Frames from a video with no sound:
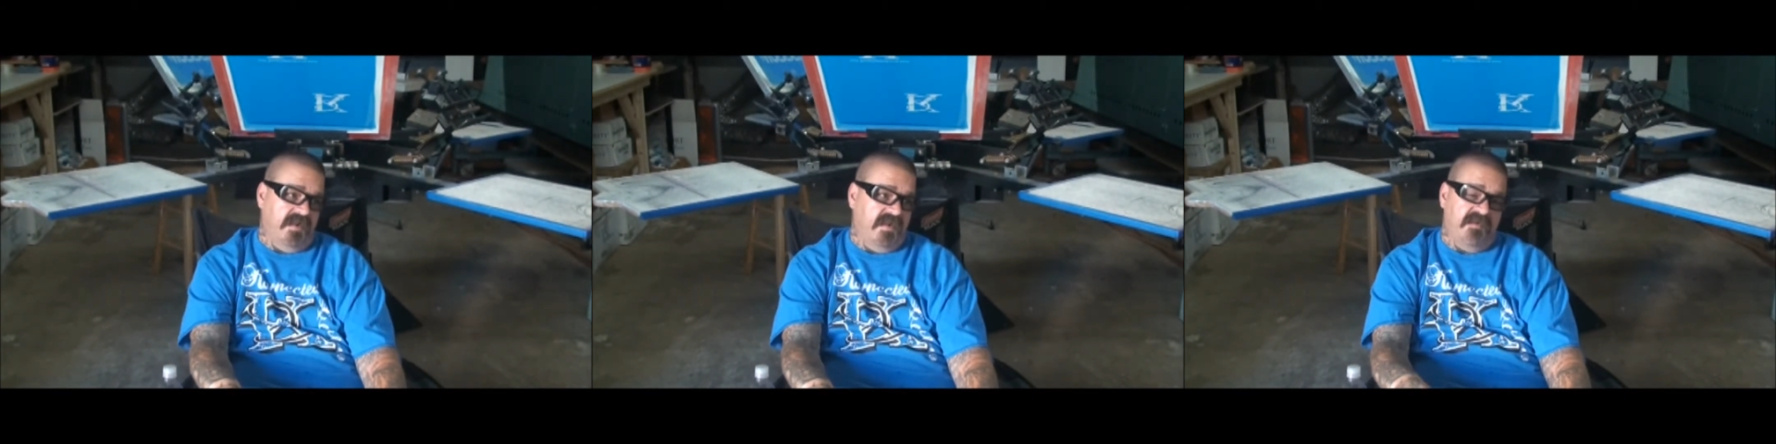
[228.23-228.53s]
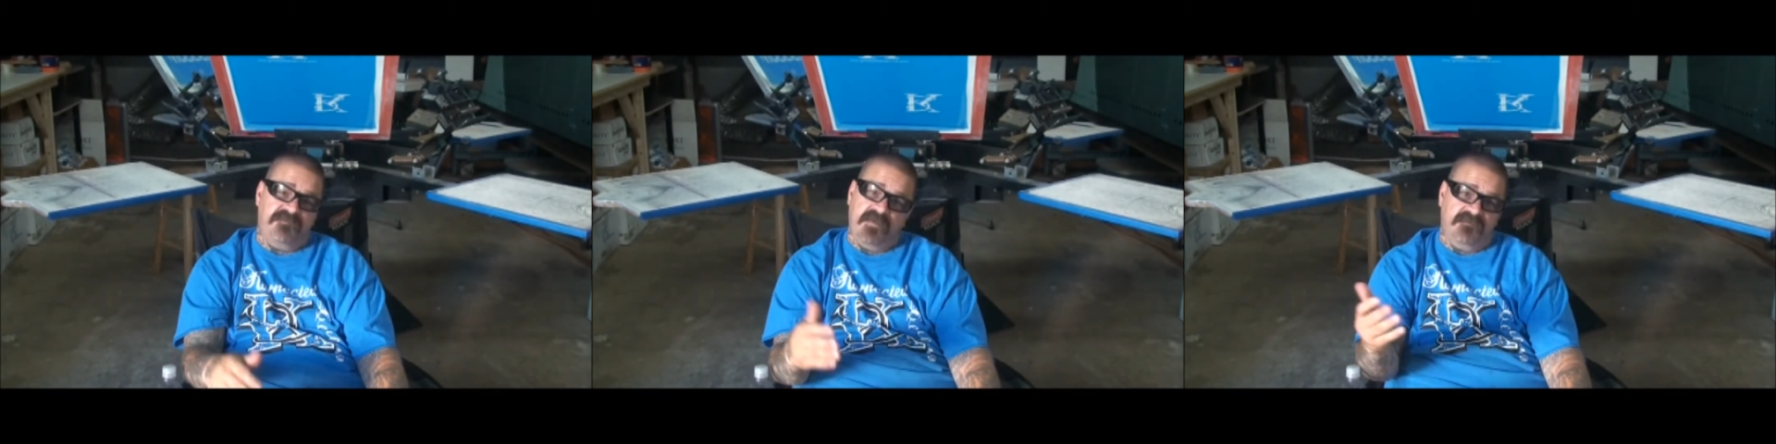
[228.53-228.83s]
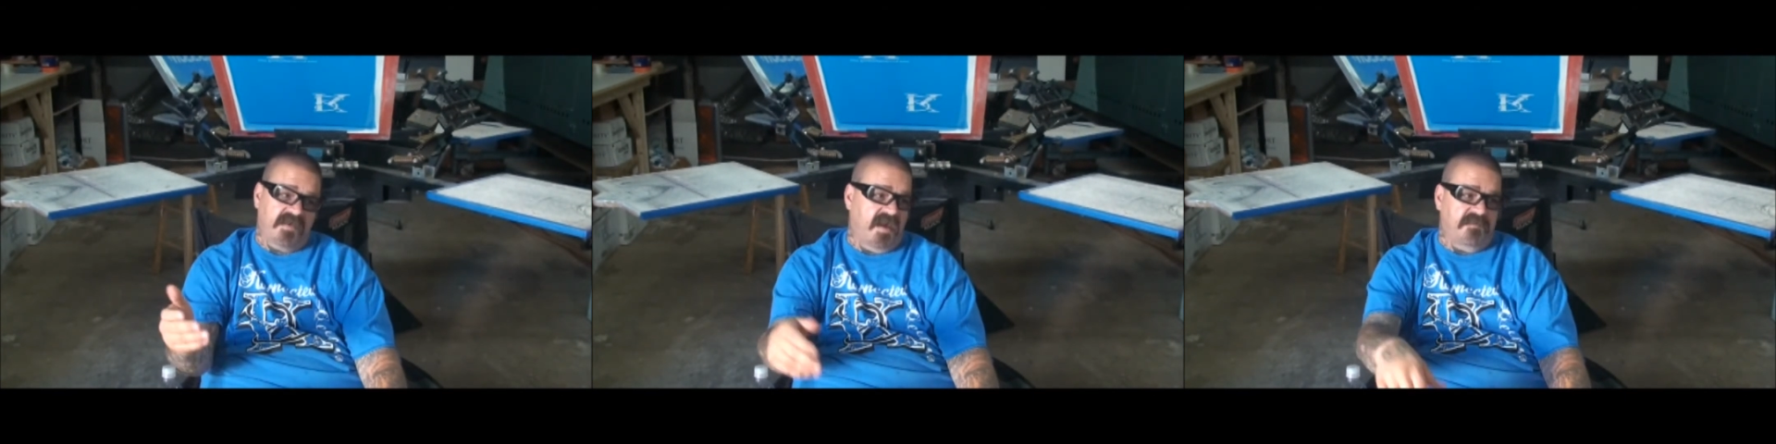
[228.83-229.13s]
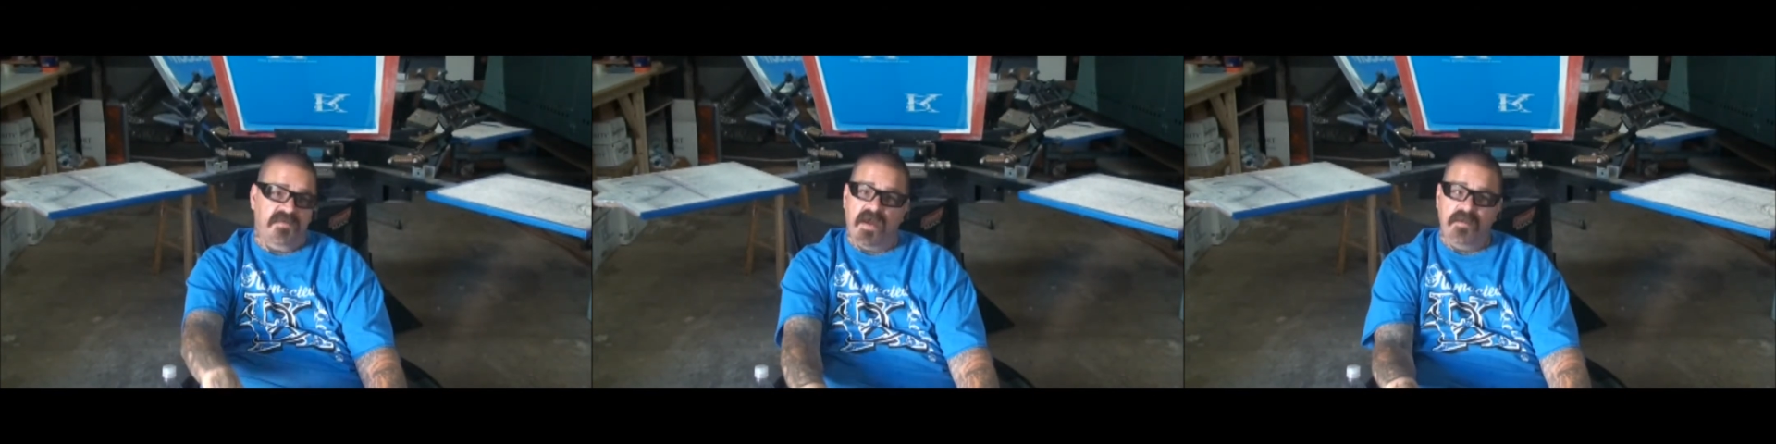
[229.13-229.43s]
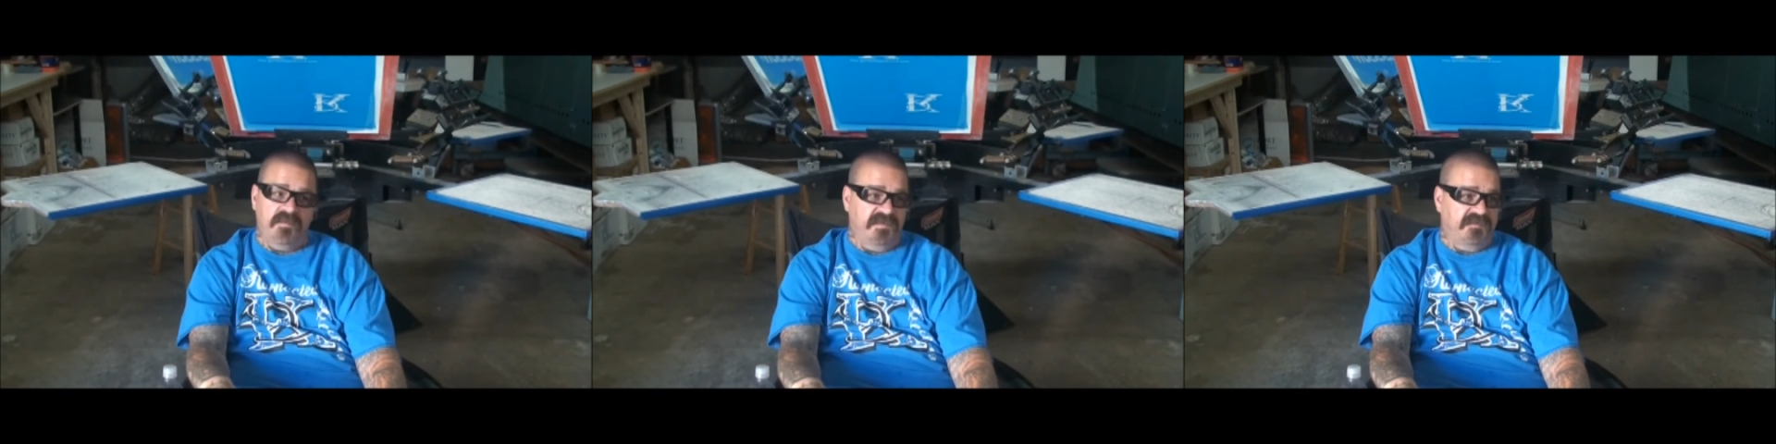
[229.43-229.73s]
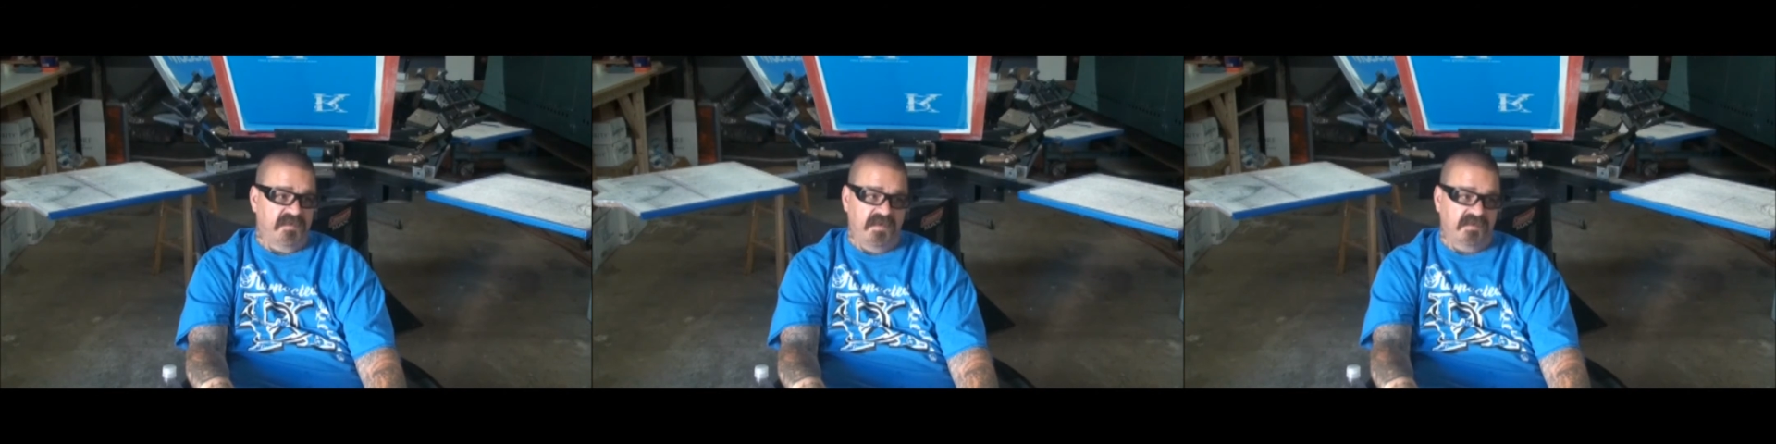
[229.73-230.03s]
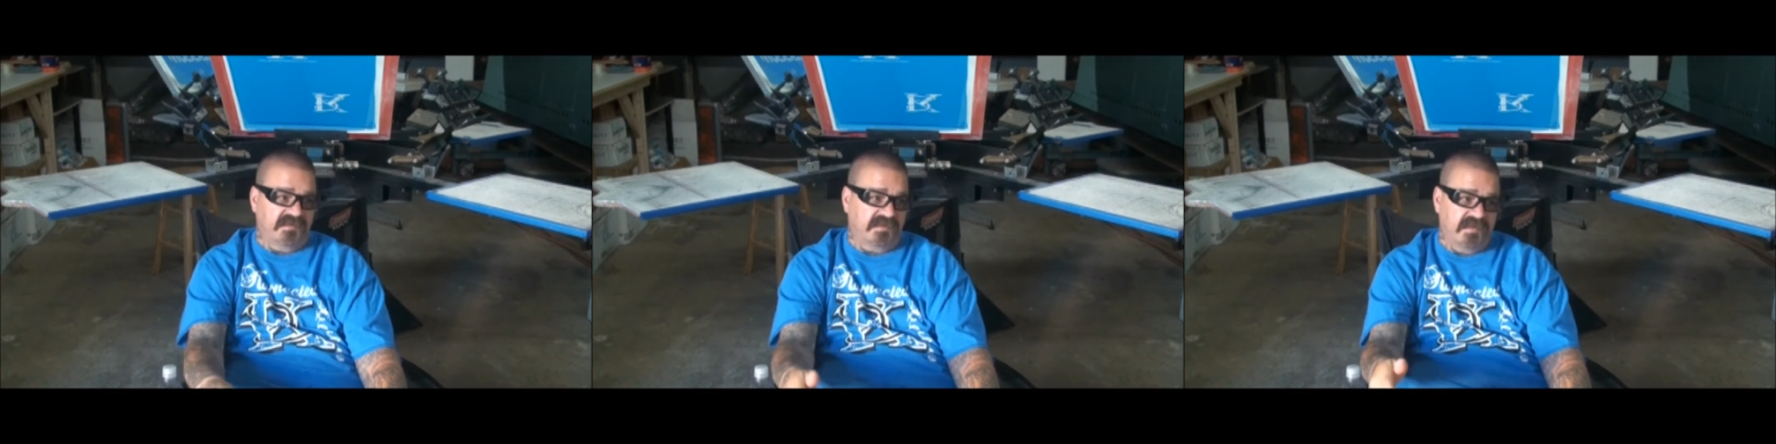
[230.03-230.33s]
if they've got a problem with
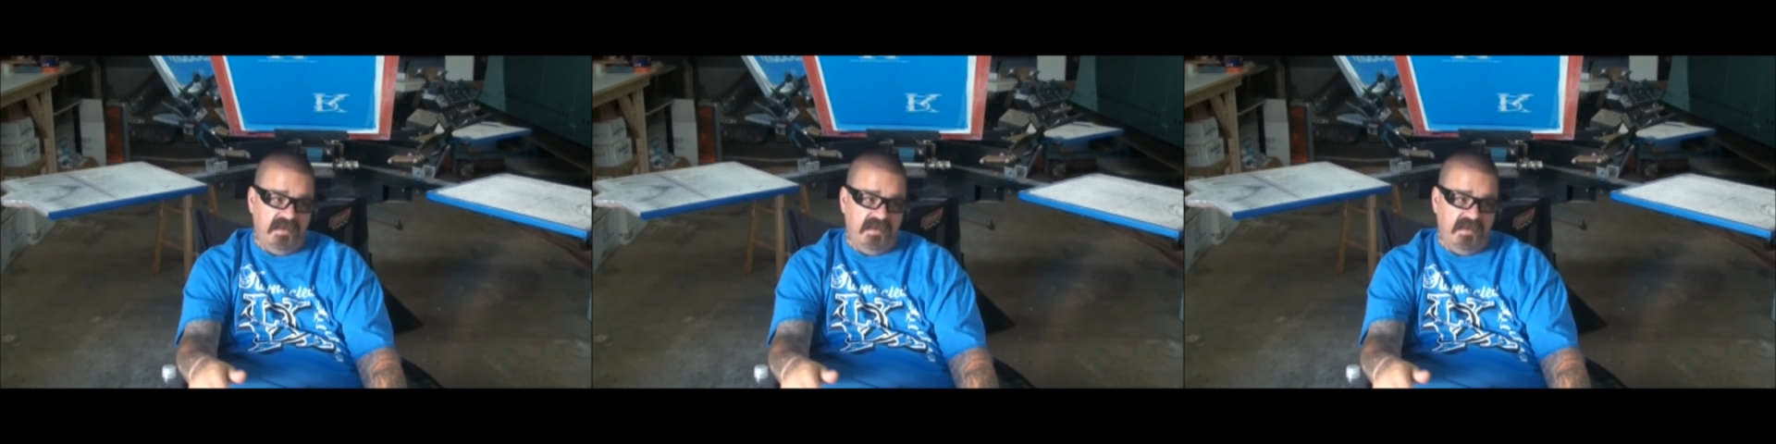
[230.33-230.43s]
drugs,